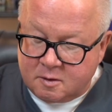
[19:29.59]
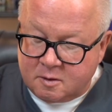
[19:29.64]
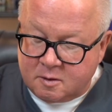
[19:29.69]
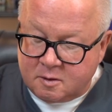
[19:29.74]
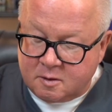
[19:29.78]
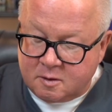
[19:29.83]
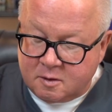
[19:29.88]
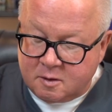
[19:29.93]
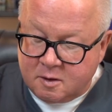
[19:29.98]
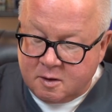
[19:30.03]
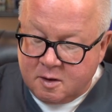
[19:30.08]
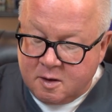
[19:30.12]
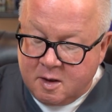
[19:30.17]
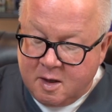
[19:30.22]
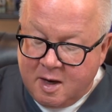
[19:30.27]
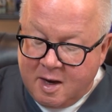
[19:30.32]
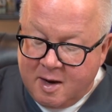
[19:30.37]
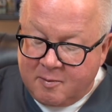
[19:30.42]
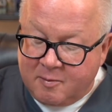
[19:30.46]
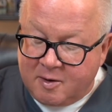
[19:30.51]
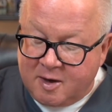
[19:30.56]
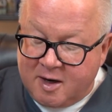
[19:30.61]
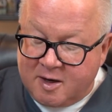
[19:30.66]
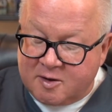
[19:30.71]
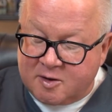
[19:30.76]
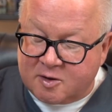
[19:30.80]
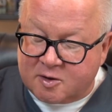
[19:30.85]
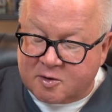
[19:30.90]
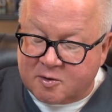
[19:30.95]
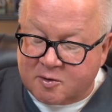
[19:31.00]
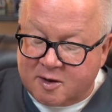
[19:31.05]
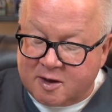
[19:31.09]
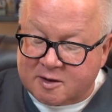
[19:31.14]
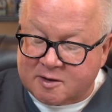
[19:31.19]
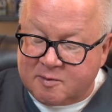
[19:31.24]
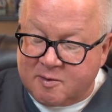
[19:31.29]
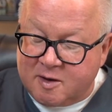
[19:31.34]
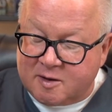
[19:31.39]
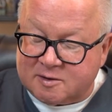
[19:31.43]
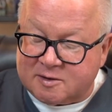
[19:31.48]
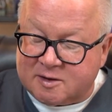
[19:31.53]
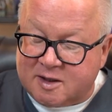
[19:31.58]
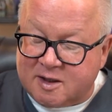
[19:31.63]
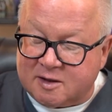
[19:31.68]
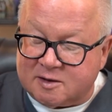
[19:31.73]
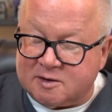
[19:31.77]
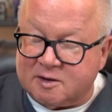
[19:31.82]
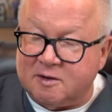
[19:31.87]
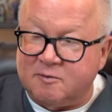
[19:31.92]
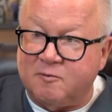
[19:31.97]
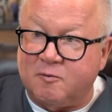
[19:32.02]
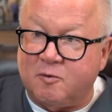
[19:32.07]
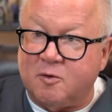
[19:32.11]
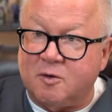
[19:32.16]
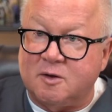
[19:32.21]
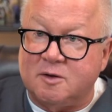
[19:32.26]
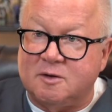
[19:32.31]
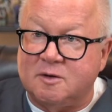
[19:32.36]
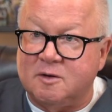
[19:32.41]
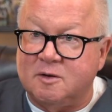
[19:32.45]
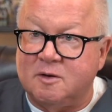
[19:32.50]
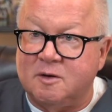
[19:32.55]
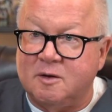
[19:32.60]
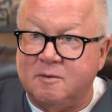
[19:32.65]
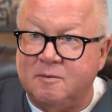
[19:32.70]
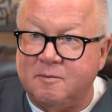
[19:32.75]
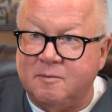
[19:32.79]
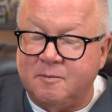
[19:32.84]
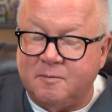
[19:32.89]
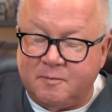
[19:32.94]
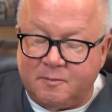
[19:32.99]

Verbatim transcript: if you're having issues. I'm glad you corrected me. Yeah. I was guessing forty-two. I know you did good.